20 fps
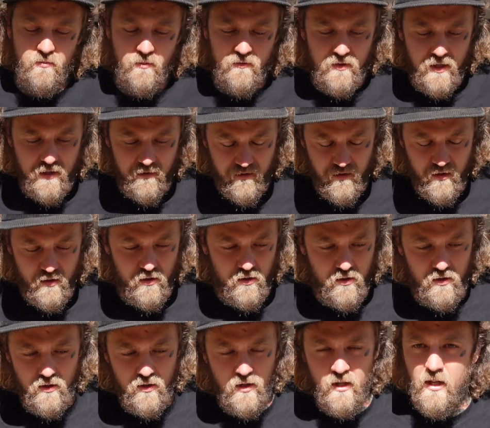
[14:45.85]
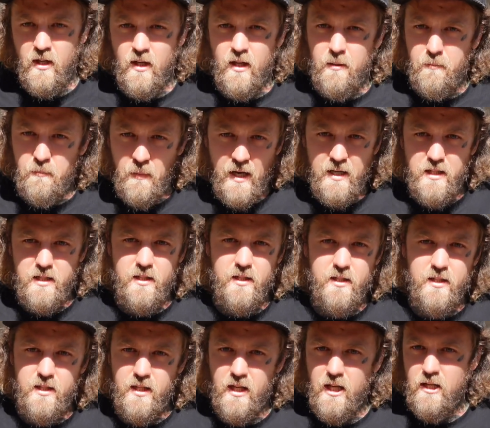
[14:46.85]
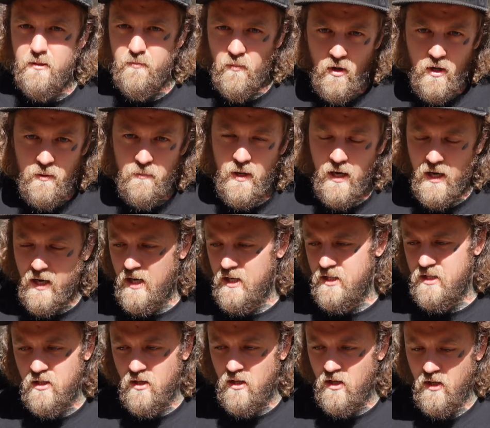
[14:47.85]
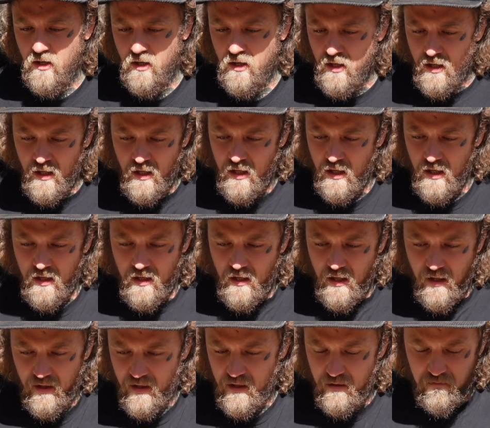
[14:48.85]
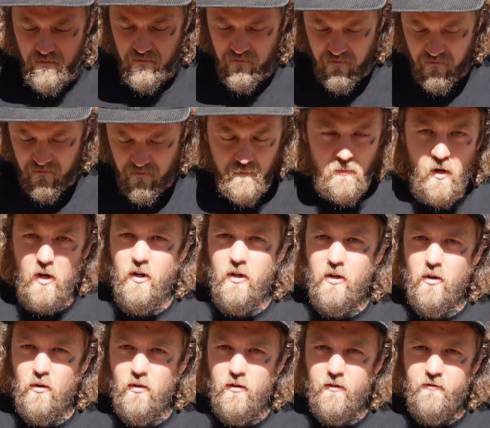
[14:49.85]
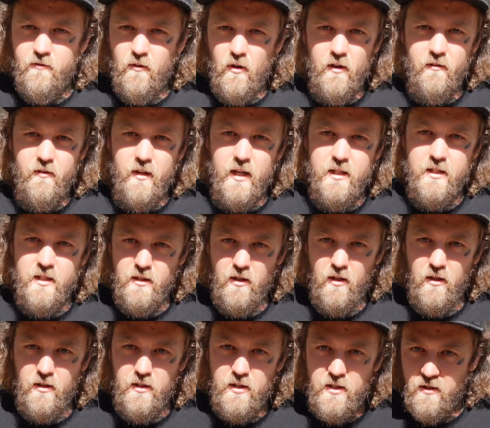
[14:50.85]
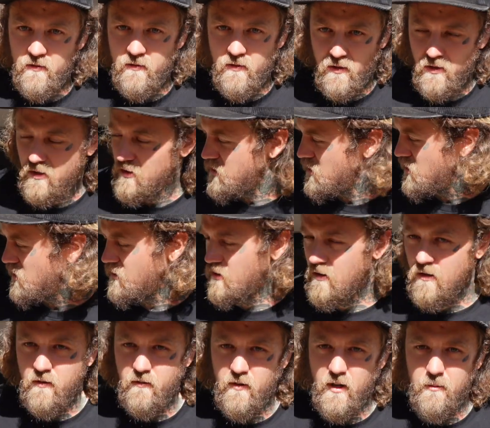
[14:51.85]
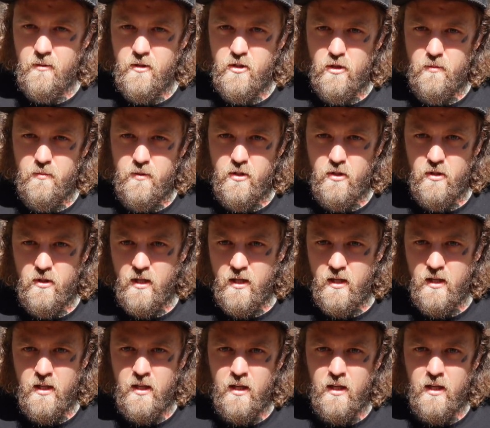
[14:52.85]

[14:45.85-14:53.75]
We've done a few maintenance things, buying parts. So I think I'm going to call it $5,000 for the new family Super Tourer.